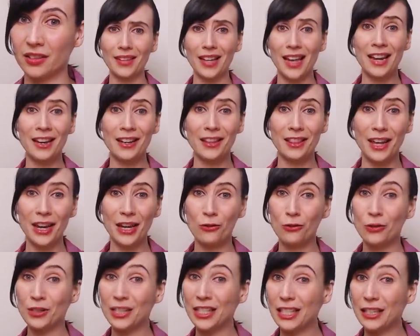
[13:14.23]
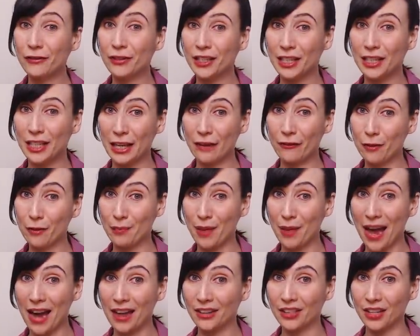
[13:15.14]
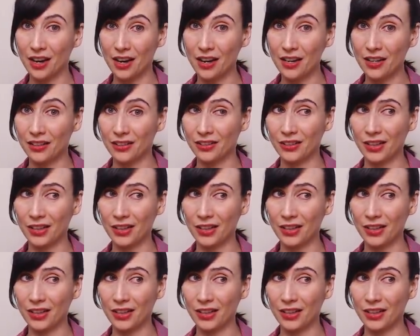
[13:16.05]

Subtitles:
And they don't even give it back to us.